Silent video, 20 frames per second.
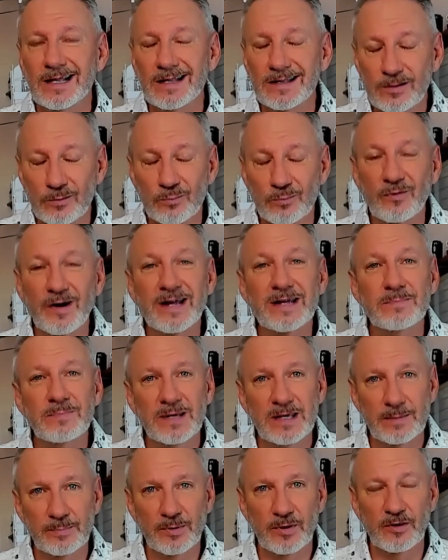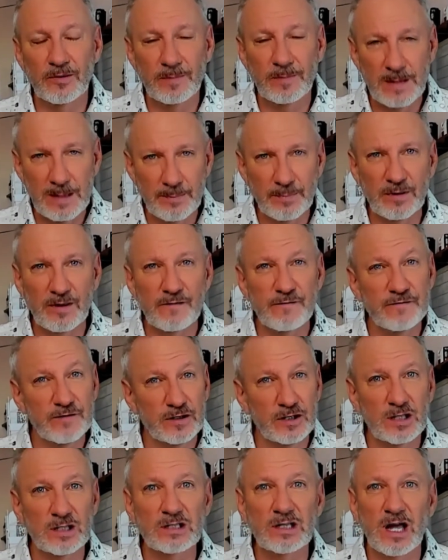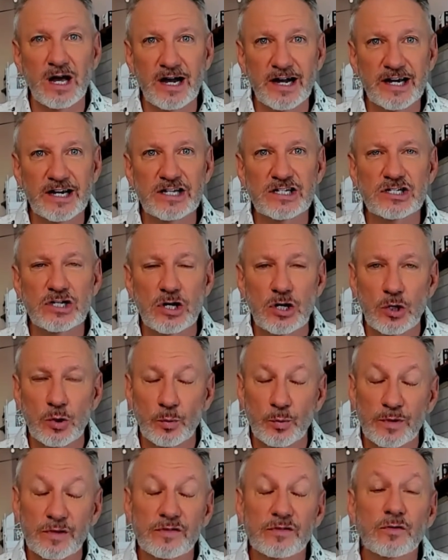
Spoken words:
the right people, the people that feel aligned with